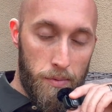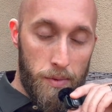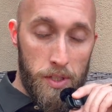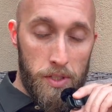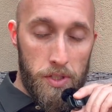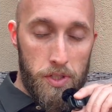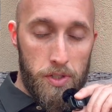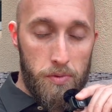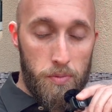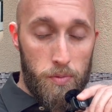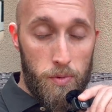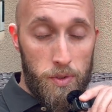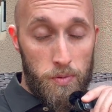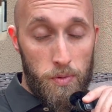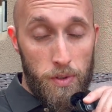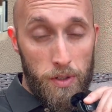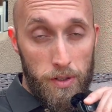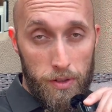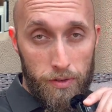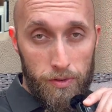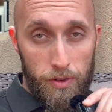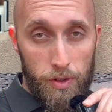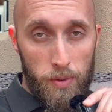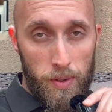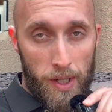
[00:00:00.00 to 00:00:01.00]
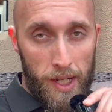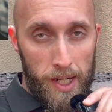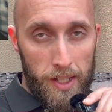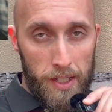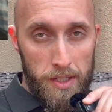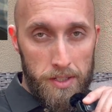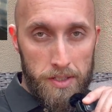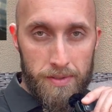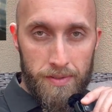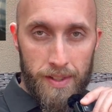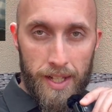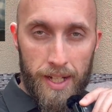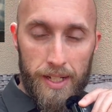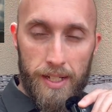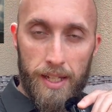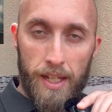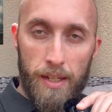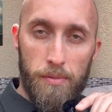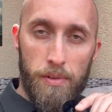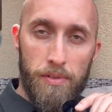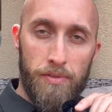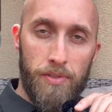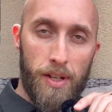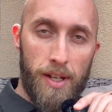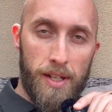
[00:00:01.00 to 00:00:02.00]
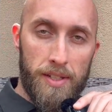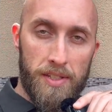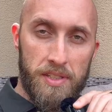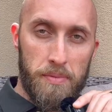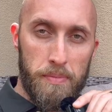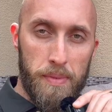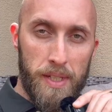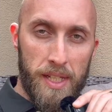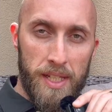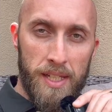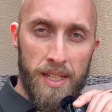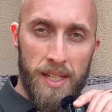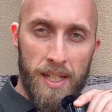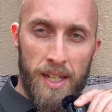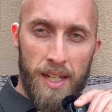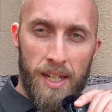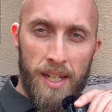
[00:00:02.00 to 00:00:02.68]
which was one of the few highlights of that game, if you ask me.